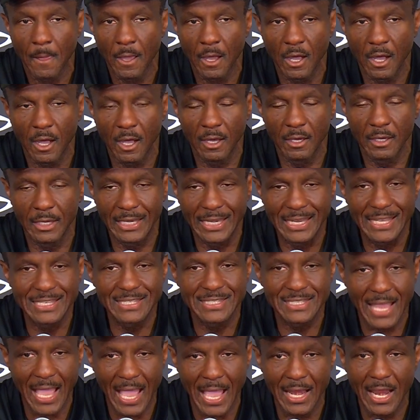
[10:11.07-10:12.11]
and
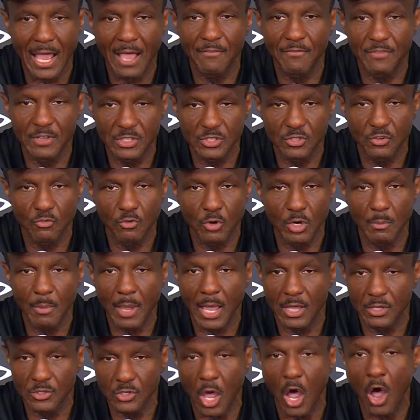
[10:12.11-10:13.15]
his 9 offensive
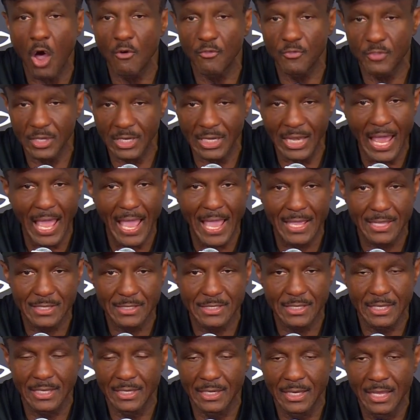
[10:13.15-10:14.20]
rebounds off the
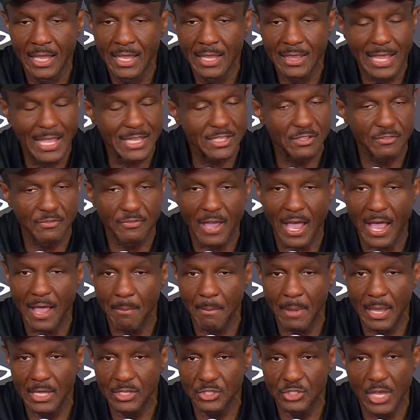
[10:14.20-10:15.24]
glass. And that's a
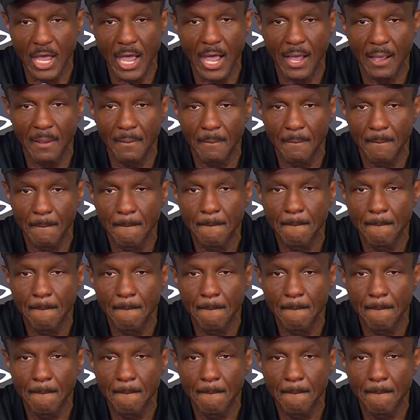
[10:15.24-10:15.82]
5-man job.